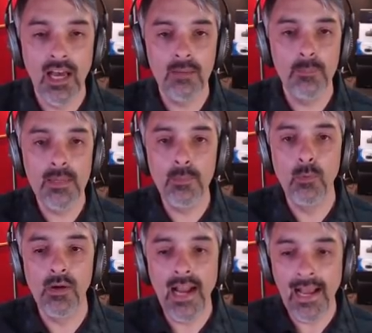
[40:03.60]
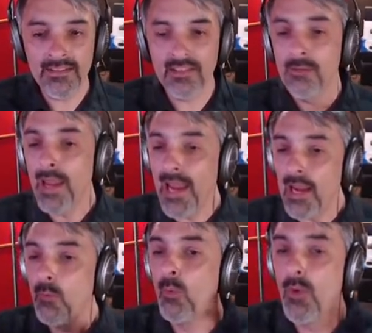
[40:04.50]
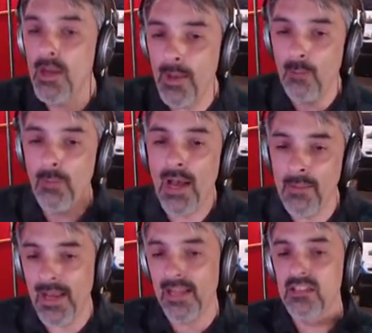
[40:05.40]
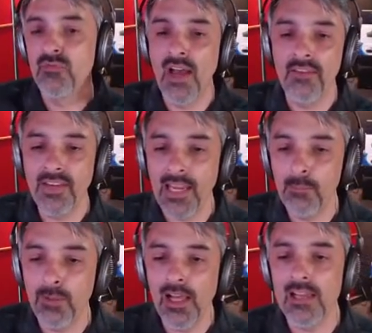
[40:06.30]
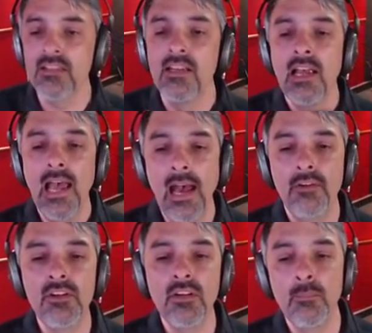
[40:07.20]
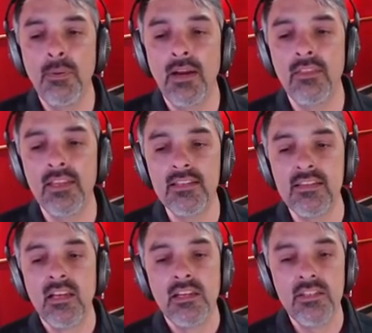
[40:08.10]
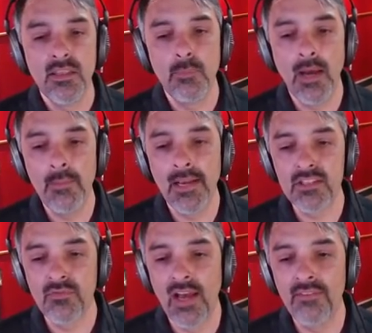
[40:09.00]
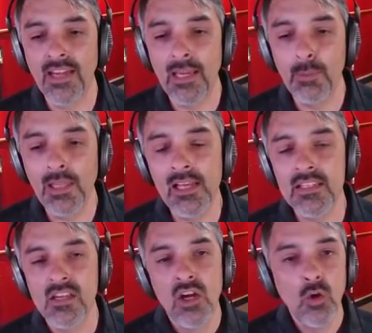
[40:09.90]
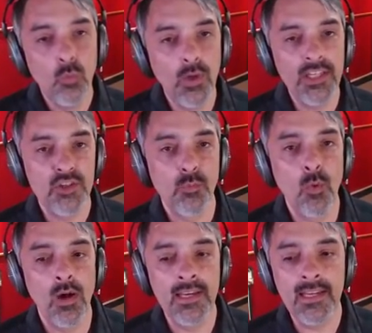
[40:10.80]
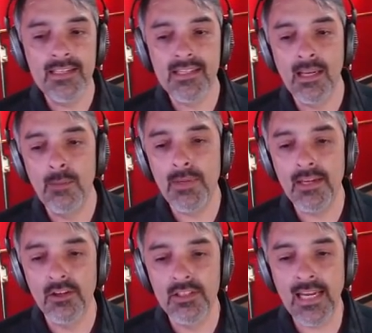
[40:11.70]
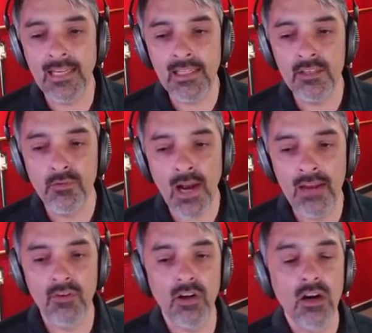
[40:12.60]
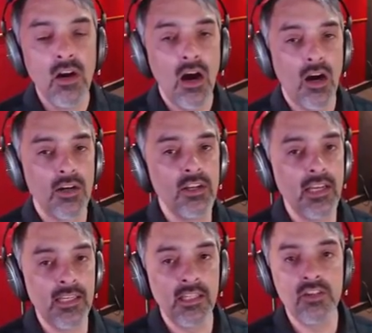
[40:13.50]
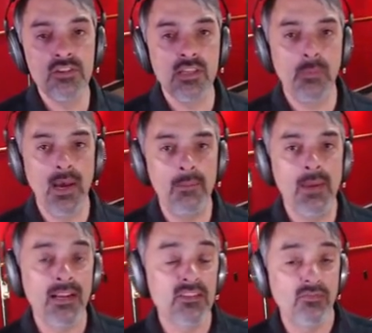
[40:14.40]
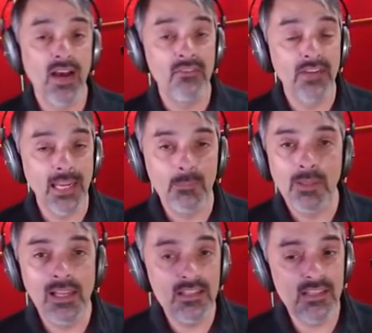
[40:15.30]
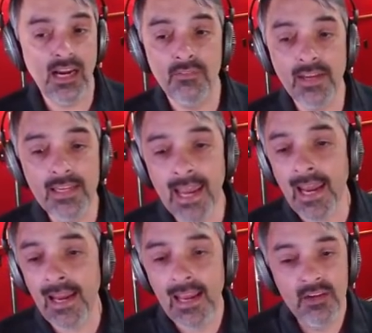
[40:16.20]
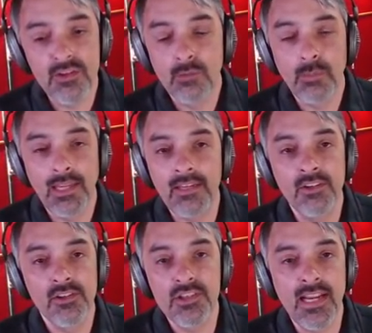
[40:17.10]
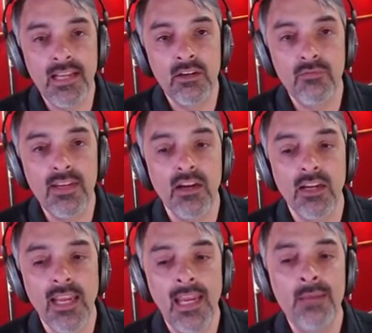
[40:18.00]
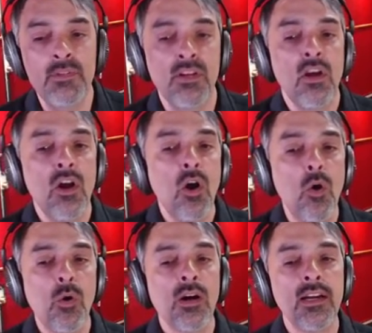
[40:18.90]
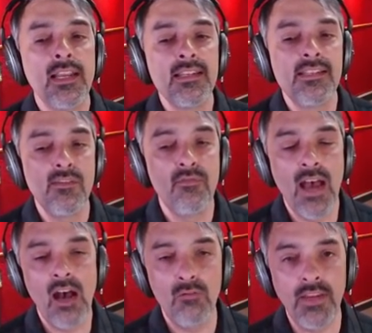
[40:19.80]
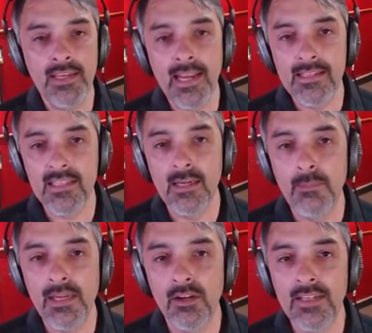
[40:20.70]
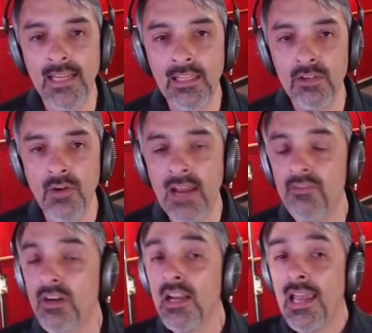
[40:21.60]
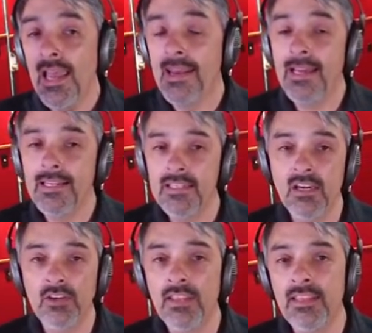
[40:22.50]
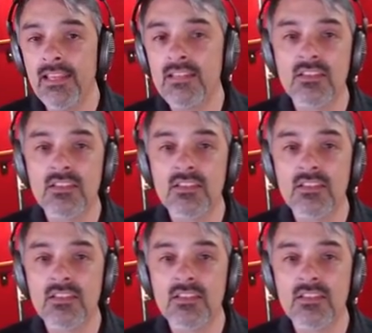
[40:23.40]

of people were asking him, hey, well, what about Pimax five K plus? How do you compare this to the Pimax five K plus? Which one is going to be your daily driver? Are you going to use the Pimax five K plus every day as you're playing your standard V R games? Or is the Valve Index going to be your daily driver? And I can tell you this,